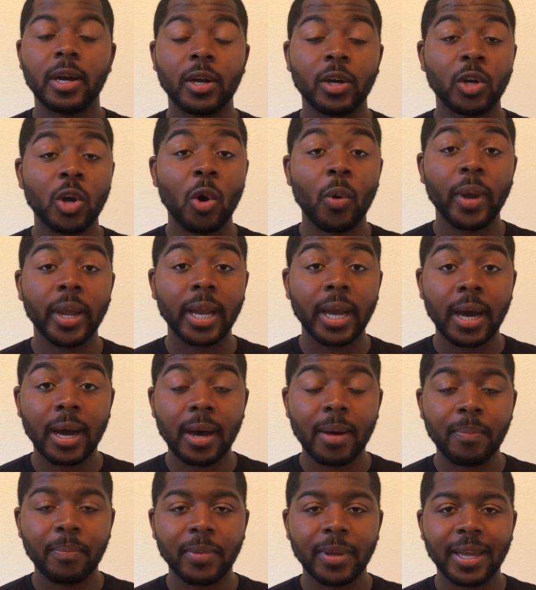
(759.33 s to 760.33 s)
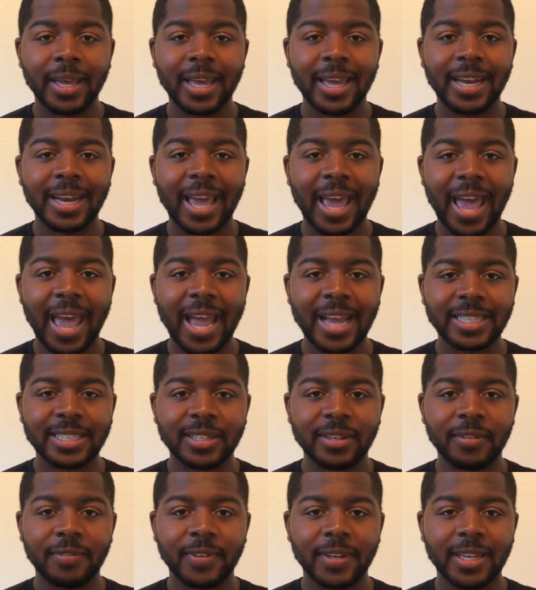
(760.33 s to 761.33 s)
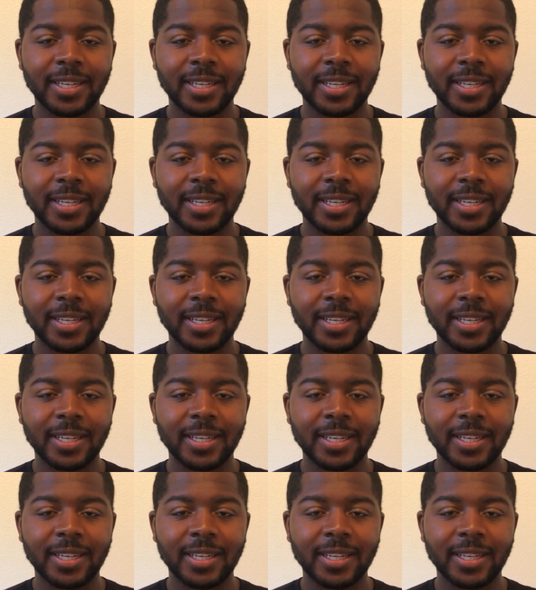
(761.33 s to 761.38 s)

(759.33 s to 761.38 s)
going up and active,